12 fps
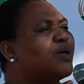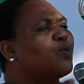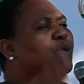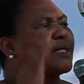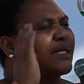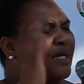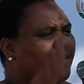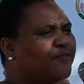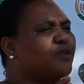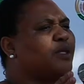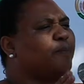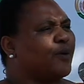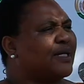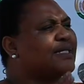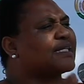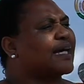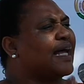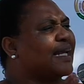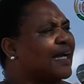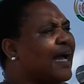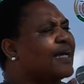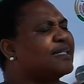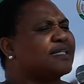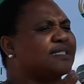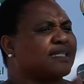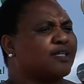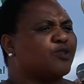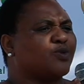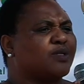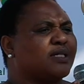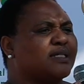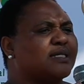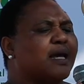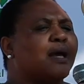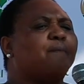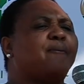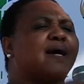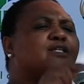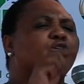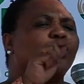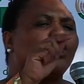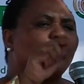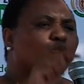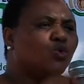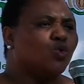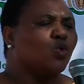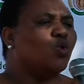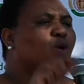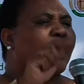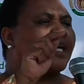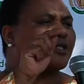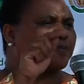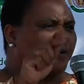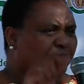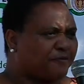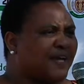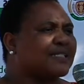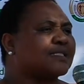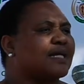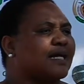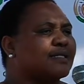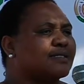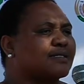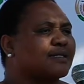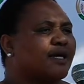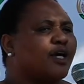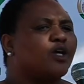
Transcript: will give you the political guidance that you need, but you as professionals,